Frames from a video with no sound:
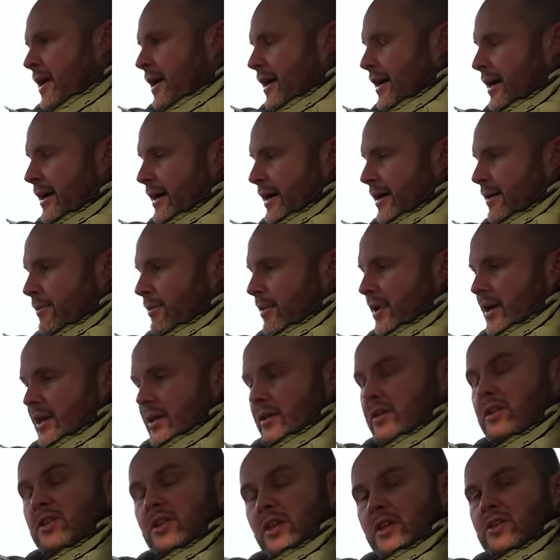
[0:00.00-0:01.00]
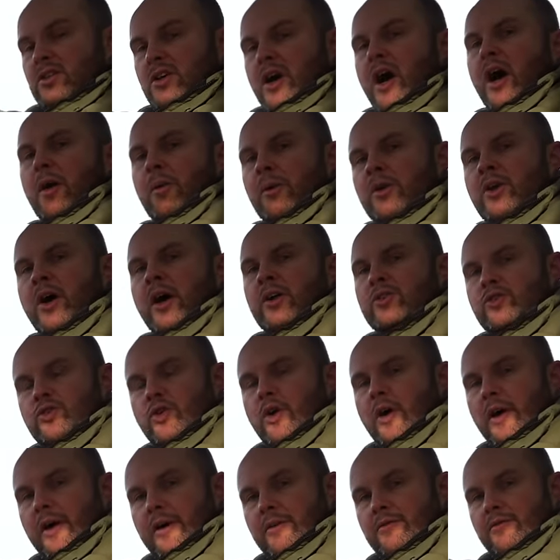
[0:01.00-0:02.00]
Um, this car will not
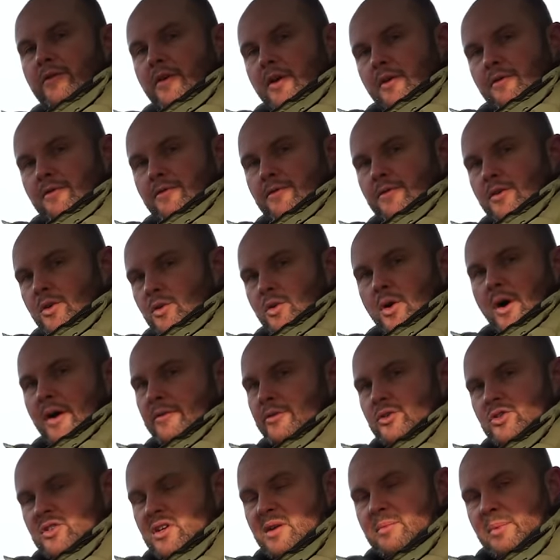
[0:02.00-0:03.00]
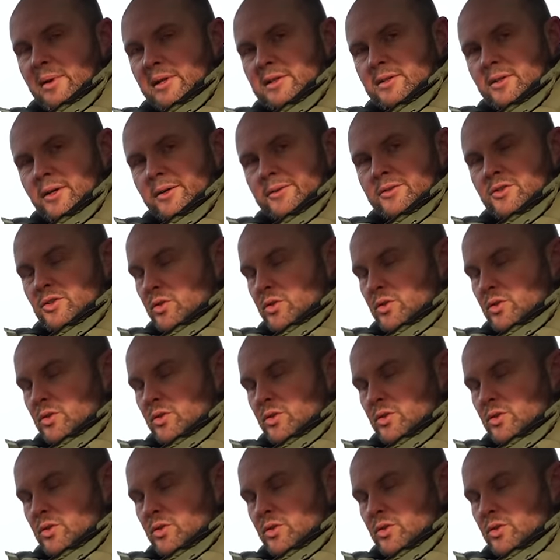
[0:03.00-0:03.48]
drive if you don't have your seatbelt on.